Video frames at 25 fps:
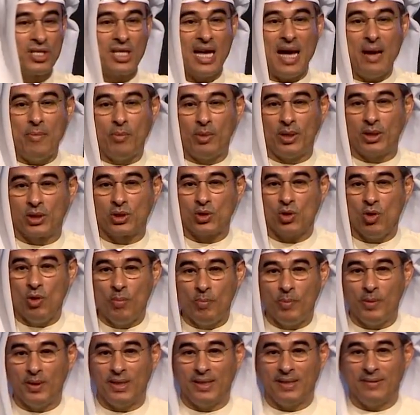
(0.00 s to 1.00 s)
time, when it's
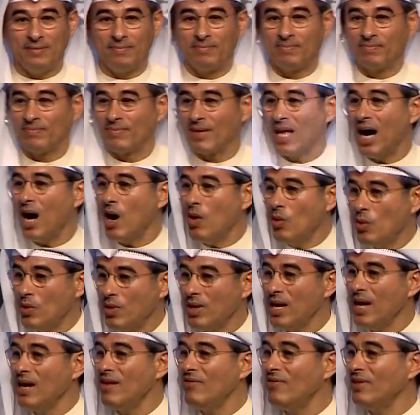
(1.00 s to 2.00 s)
open, how
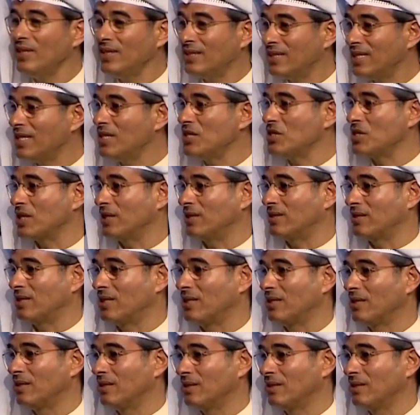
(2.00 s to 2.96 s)
relevant is it?